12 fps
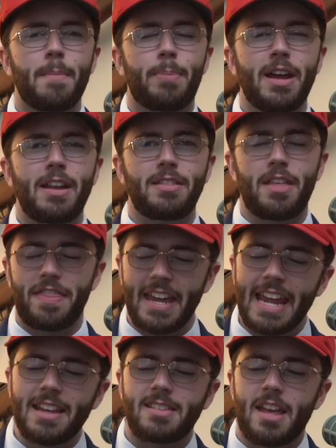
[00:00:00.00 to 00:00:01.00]
But the thing
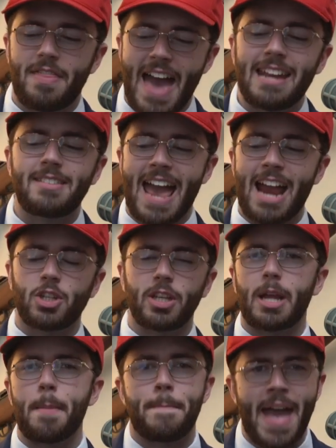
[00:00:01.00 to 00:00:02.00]
is, that is actually
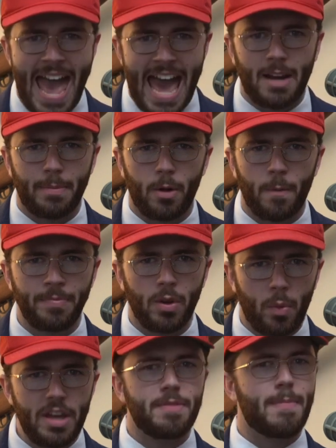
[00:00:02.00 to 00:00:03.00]
compatible
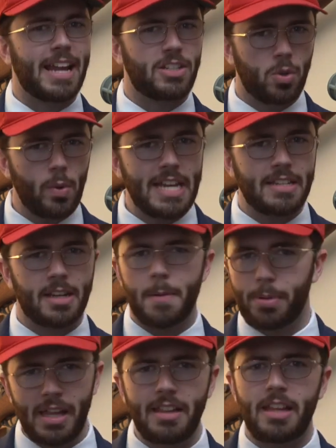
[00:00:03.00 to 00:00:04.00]
with my tweet
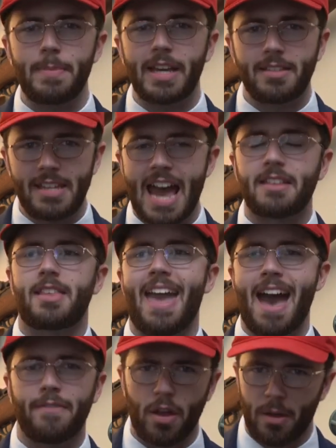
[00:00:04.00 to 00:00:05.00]
completely because, yes, they
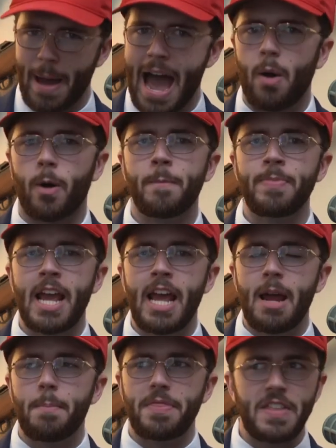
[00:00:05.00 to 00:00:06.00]
have all the power,
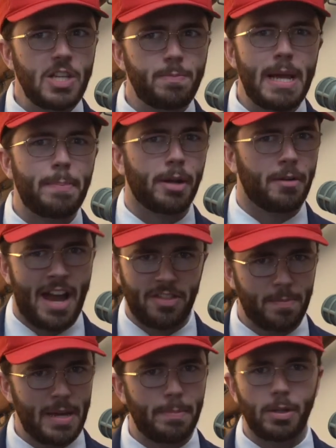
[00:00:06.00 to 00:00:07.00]
but these people are not
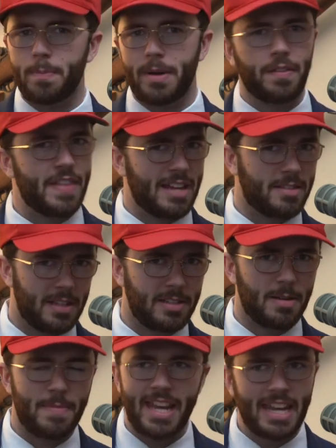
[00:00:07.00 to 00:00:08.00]
the people who built that
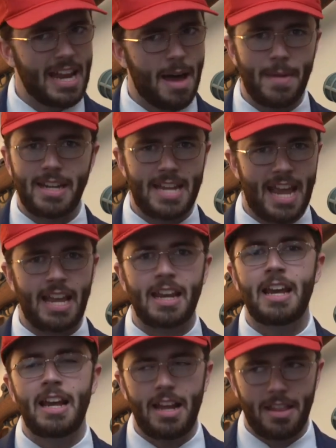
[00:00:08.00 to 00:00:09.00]
system. They cannot maintain
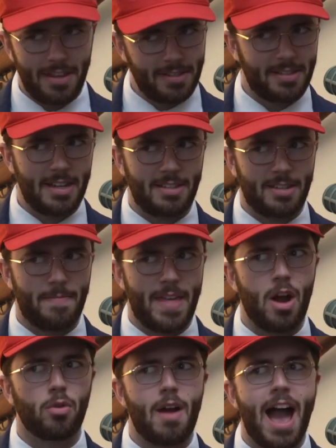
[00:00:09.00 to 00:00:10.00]
this system. They
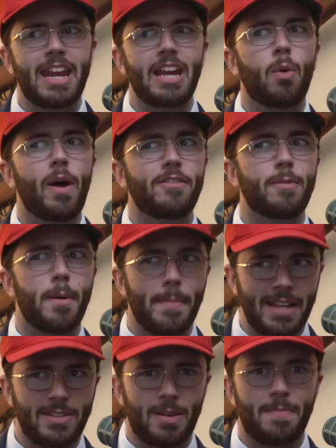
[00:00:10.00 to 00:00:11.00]
are riding a wave of
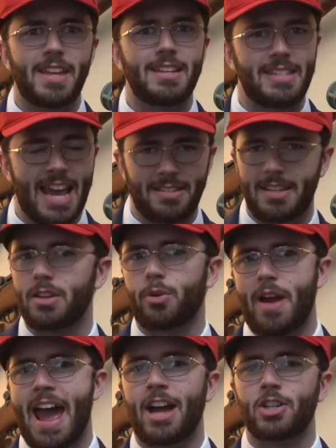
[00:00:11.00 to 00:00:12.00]
momentum that is destined to
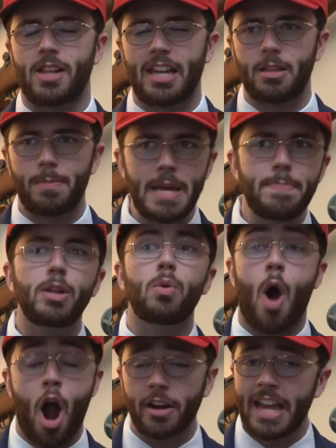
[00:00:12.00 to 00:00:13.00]
crash. Like the people who
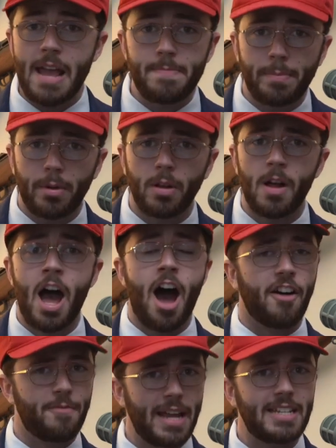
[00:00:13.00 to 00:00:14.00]
are capable
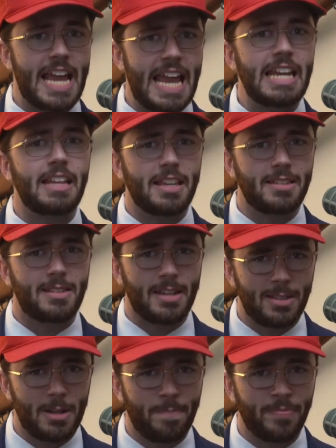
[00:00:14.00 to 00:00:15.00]
of maintaining this
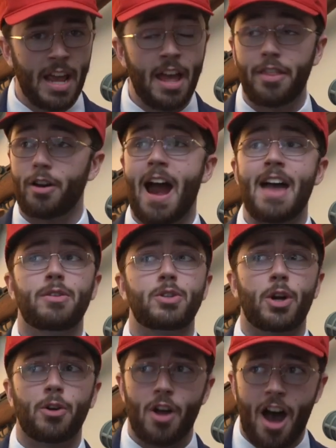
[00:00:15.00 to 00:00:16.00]
system, they're either
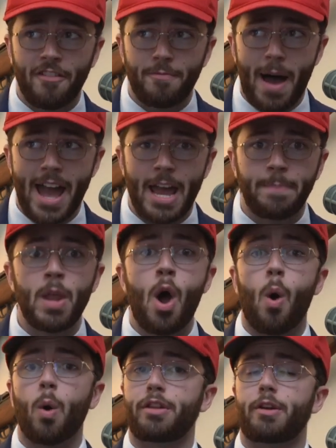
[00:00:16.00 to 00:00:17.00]
turned off by it
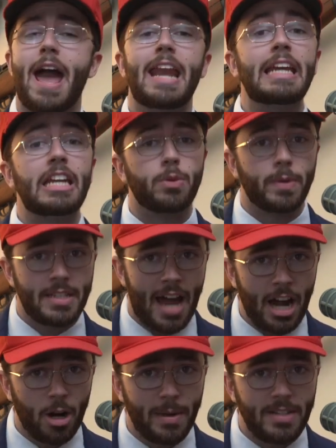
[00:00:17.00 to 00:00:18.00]
or they're heading into
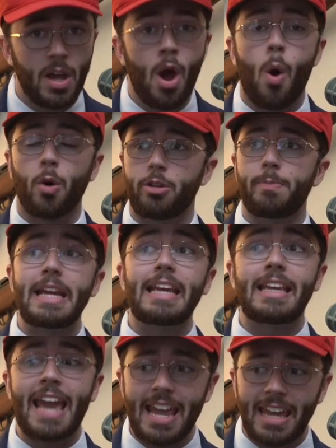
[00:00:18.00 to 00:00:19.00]
retirement or they're being
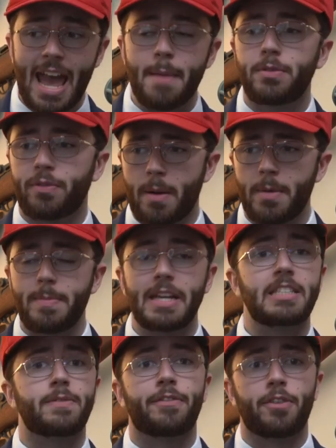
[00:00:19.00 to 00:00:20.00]
gatekept from it
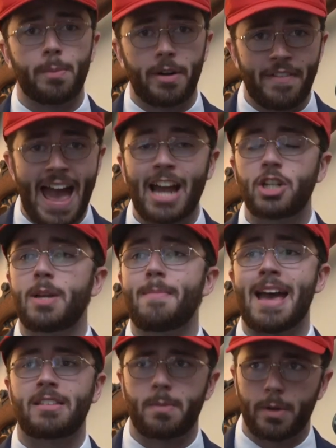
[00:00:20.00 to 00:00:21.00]
because of affirmative action,
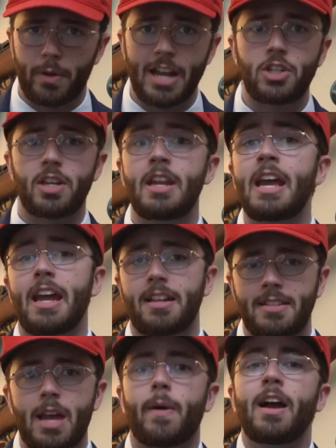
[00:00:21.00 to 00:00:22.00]
mass immigration,
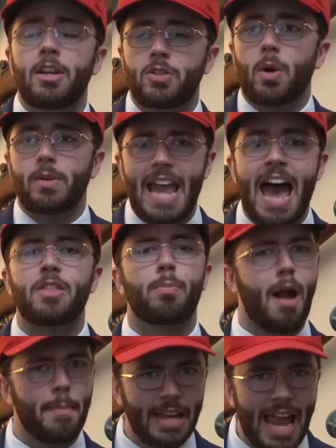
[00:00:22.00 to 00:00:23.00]
etc. So yeah, the
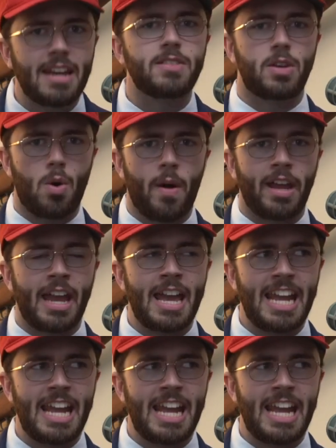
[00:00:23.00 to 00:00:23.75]
propaganda is annoying.